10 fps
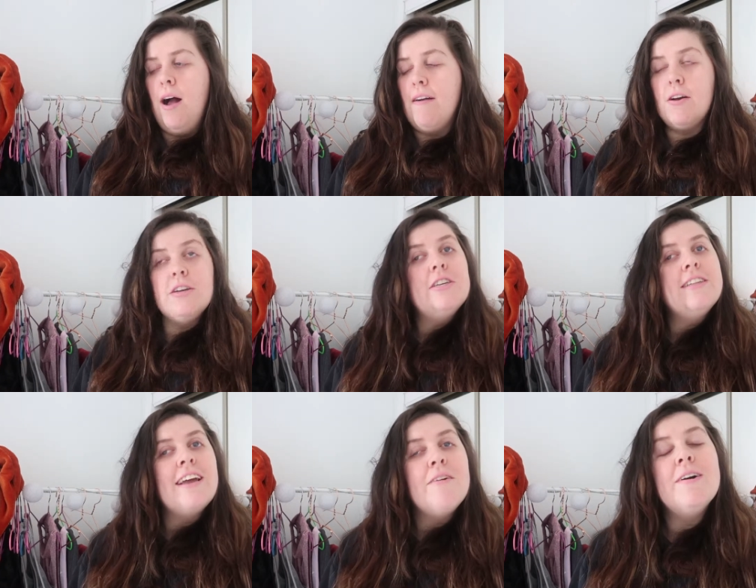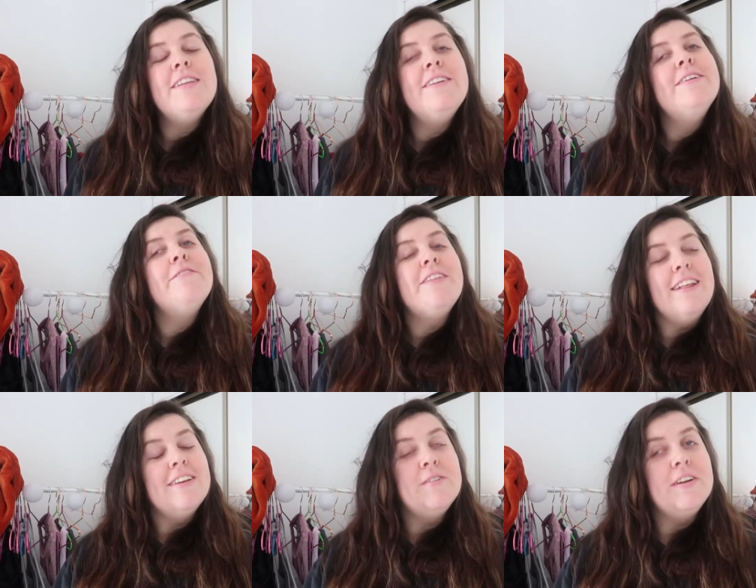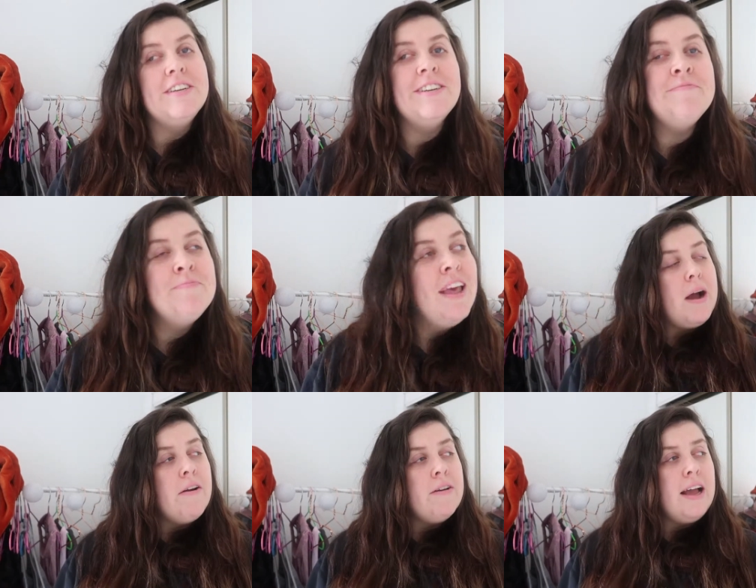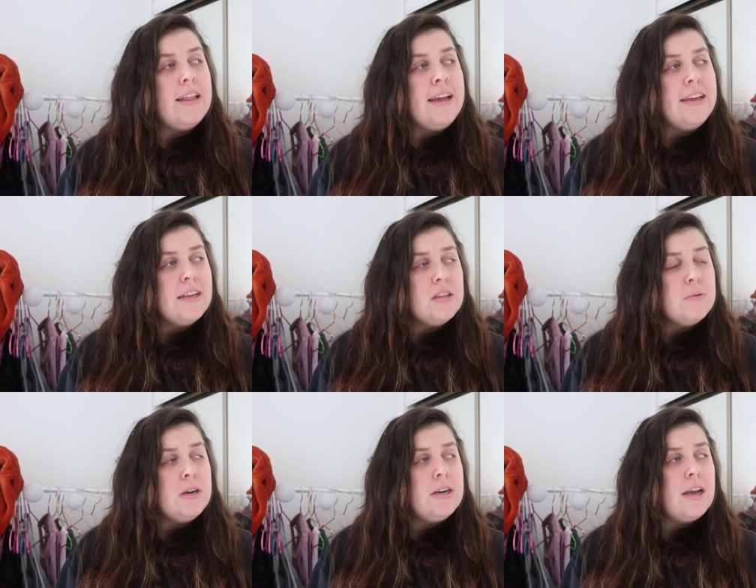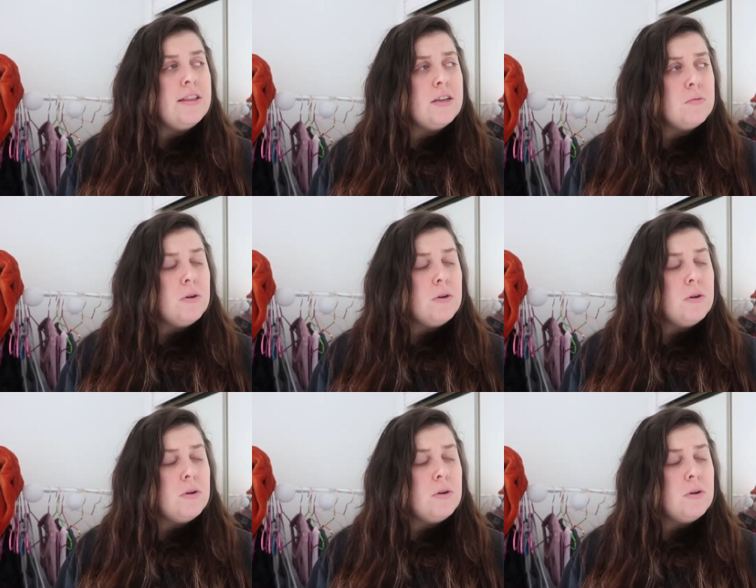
I've got to just think of what to do for the illustration. But I, I like this word and this